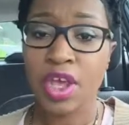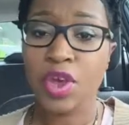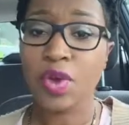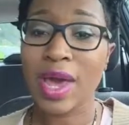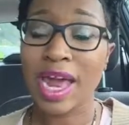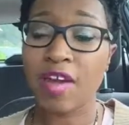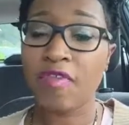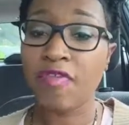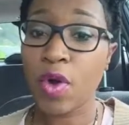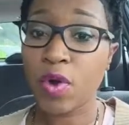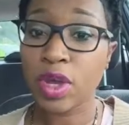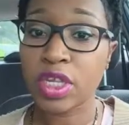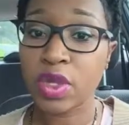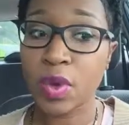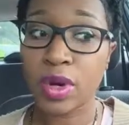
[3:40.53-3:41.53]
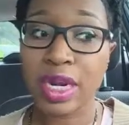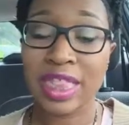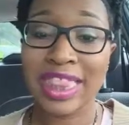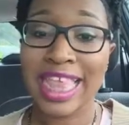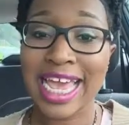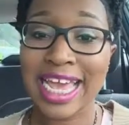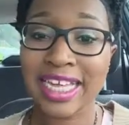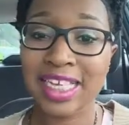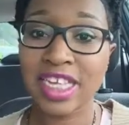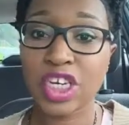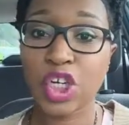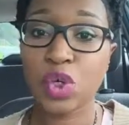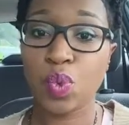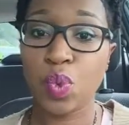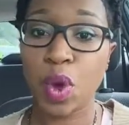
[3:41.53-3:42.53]
You got to focus on the things
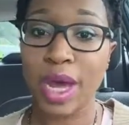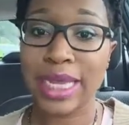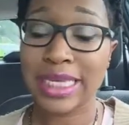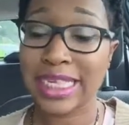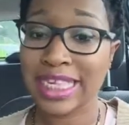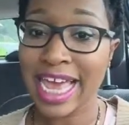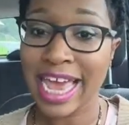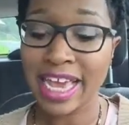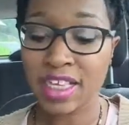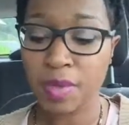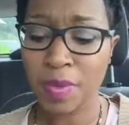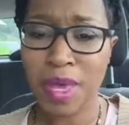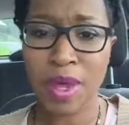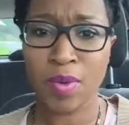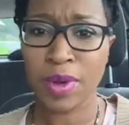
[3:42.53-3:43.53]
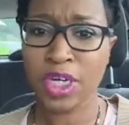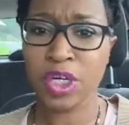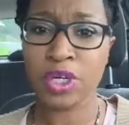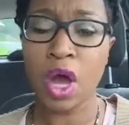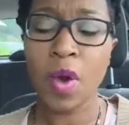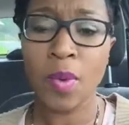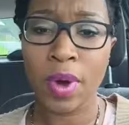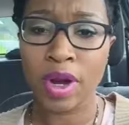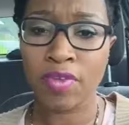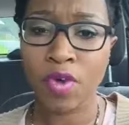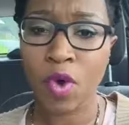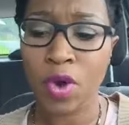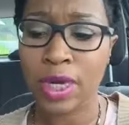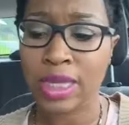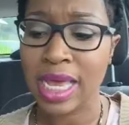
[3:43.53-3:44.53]
that you want. Speak what you don't want, of
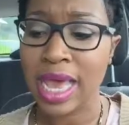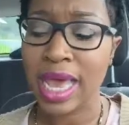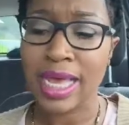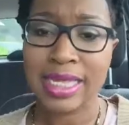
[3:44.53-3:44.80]
course.